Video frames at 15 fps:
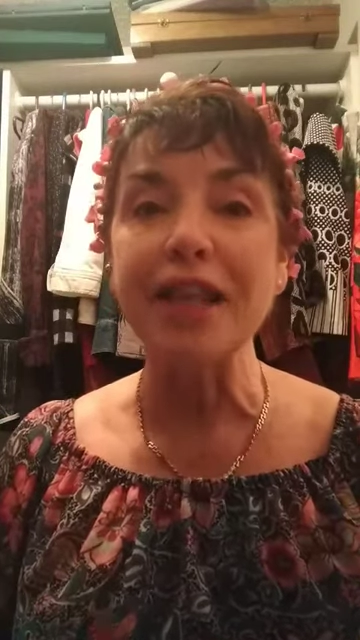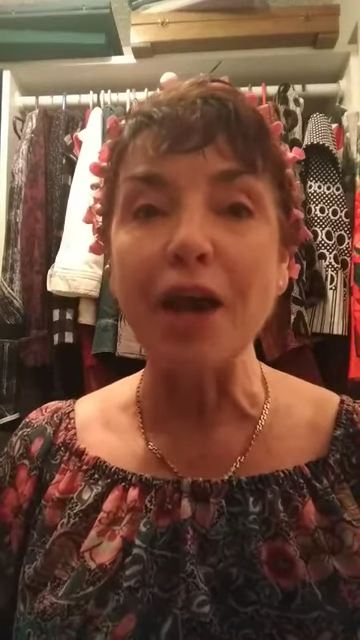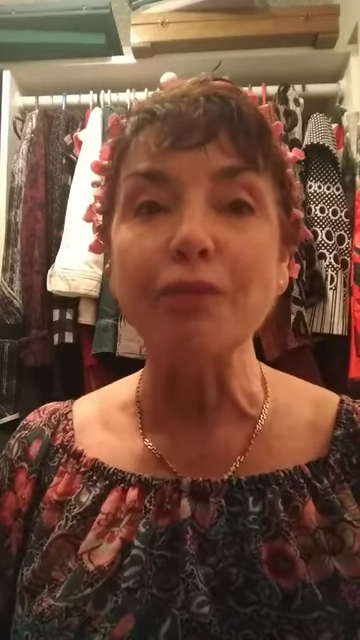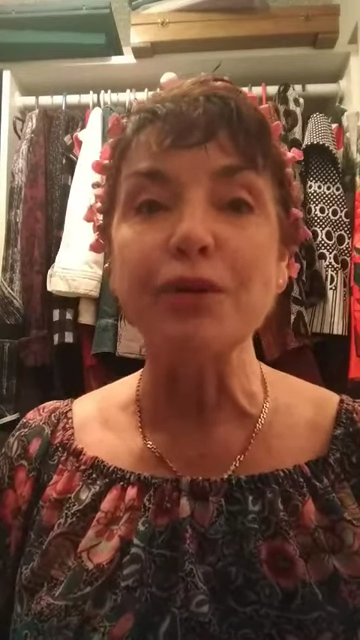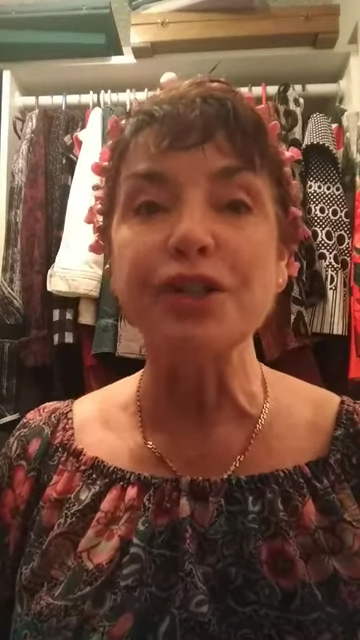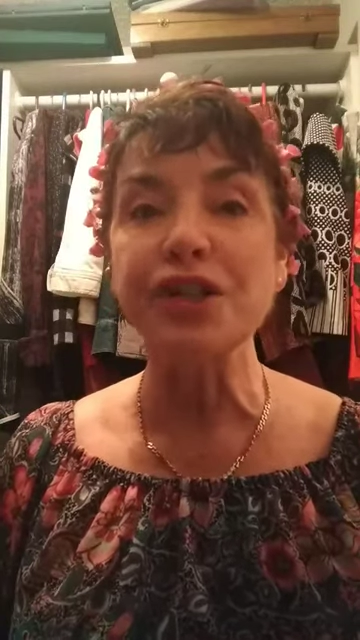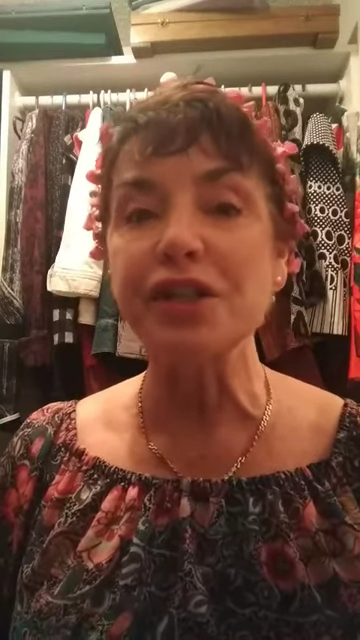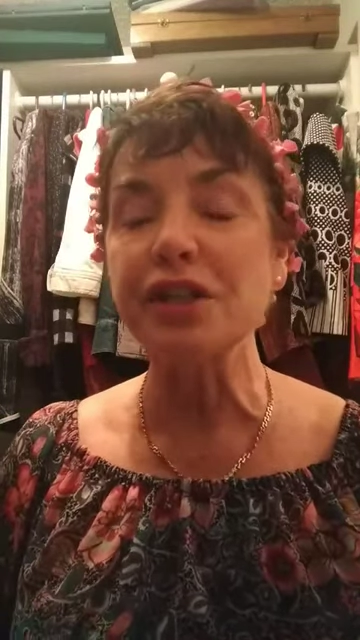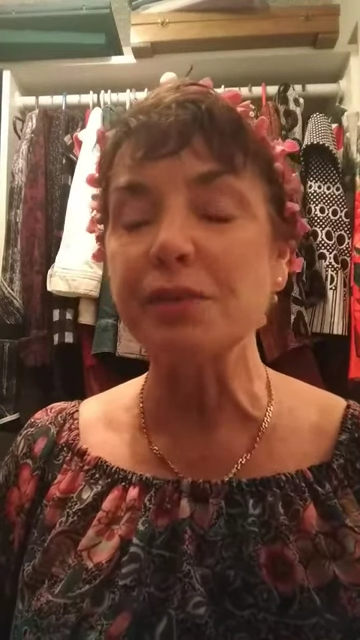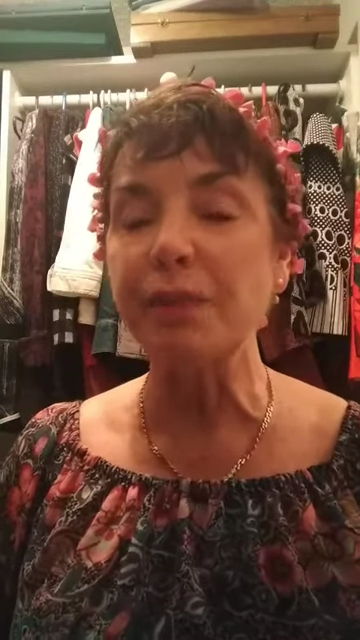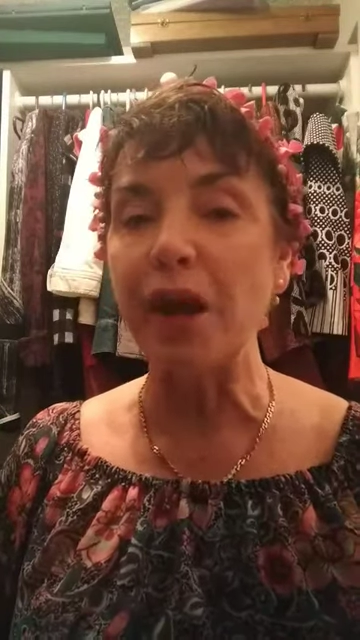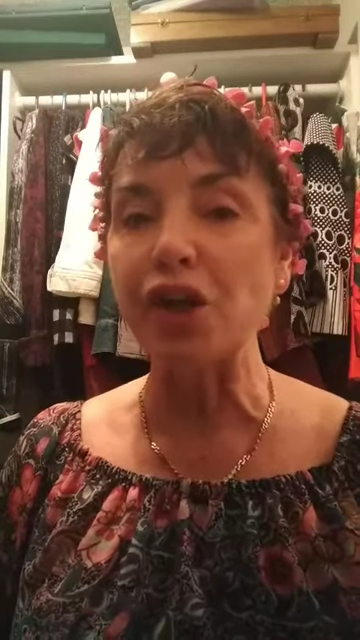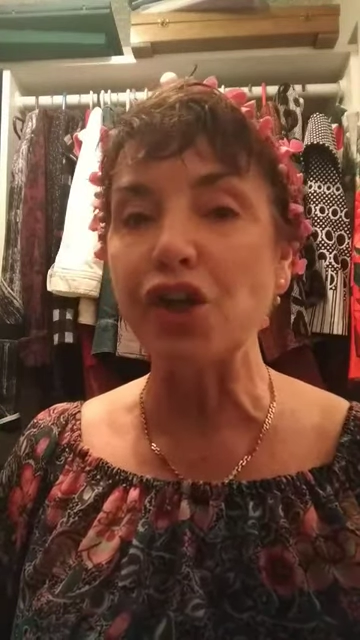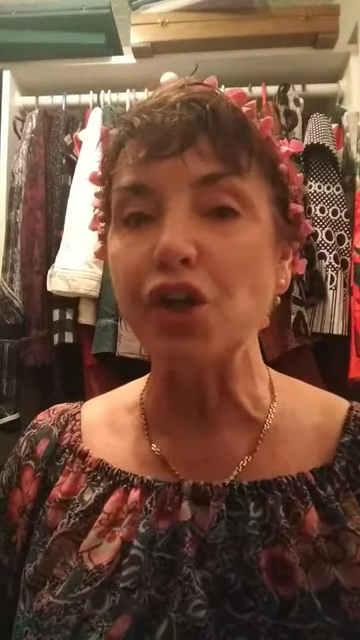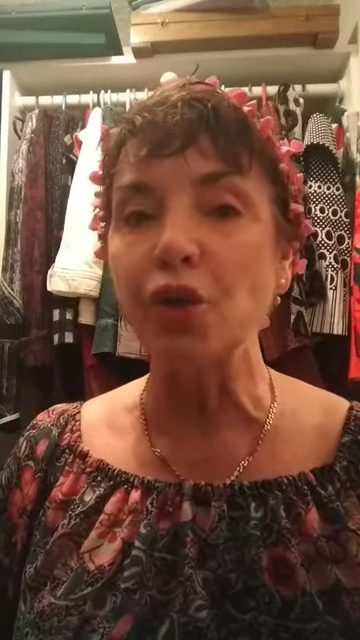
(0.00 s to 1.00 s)
that was the
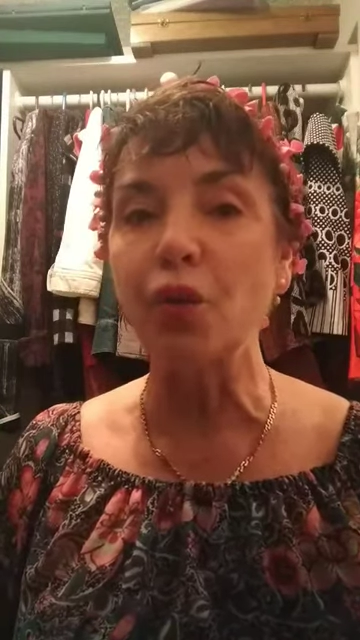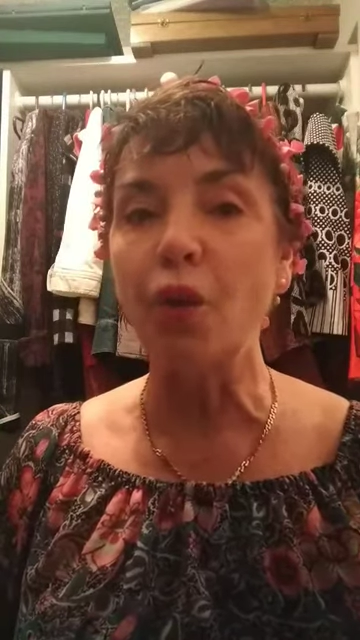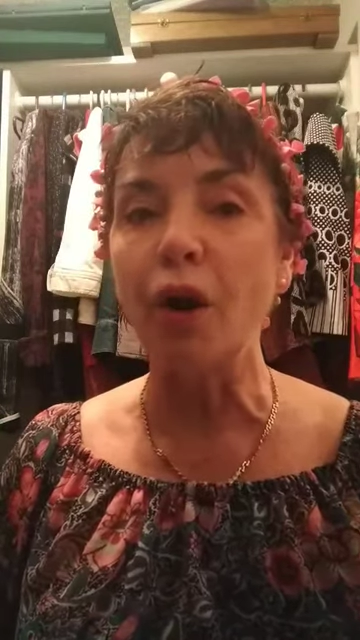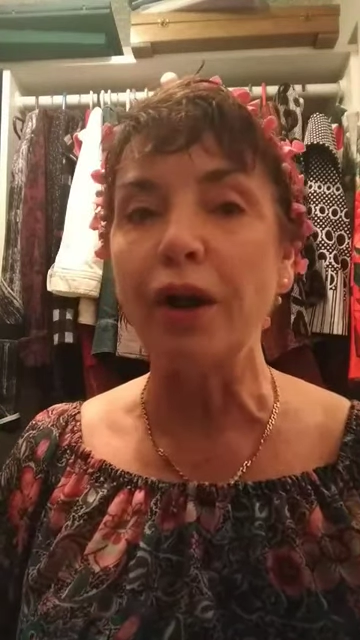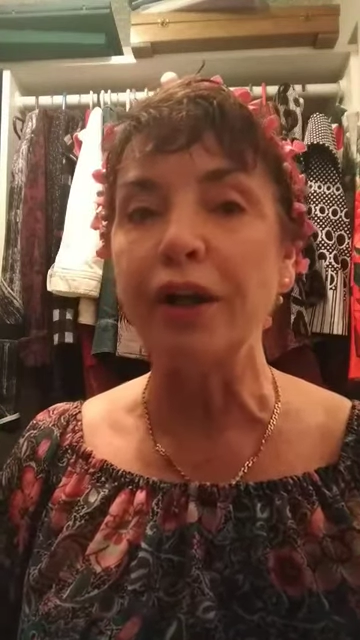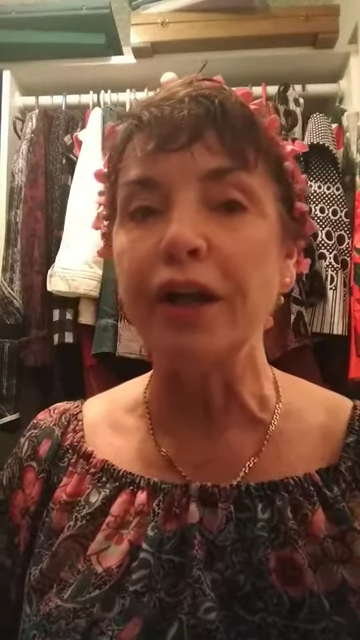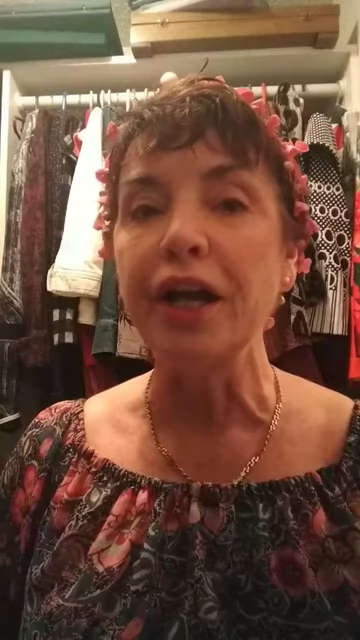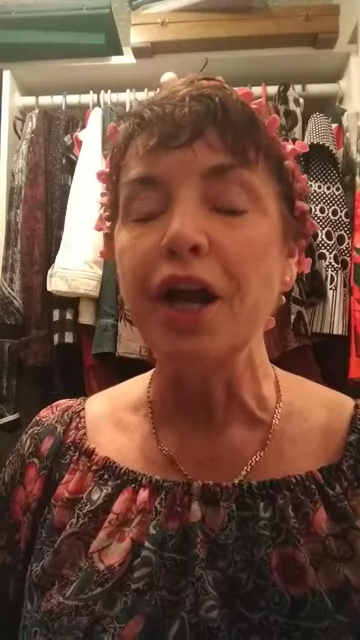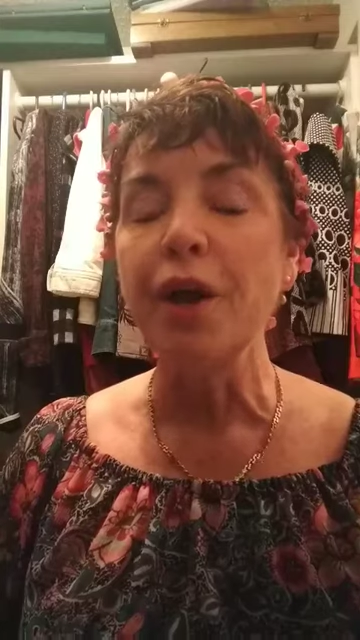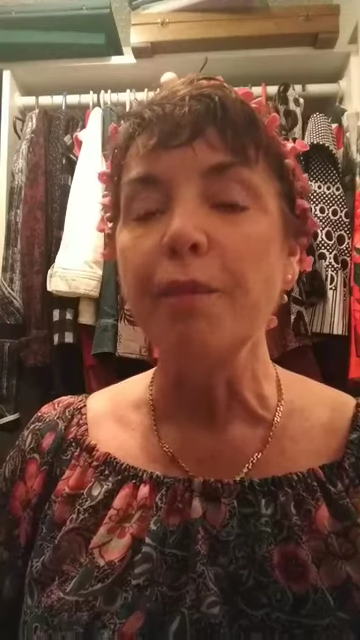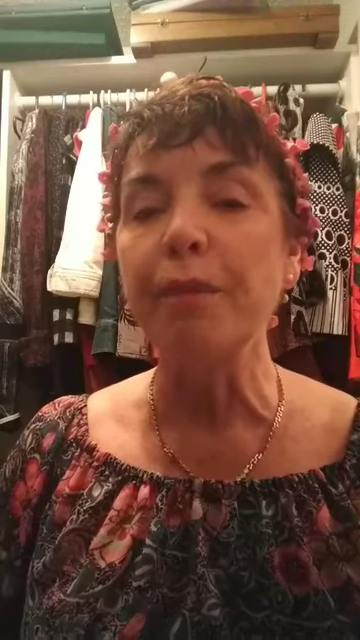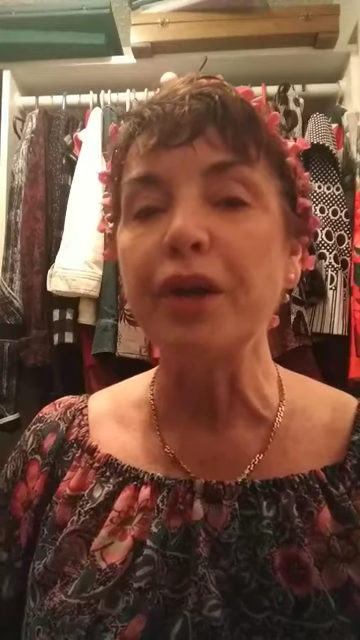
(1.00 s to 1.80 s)
special one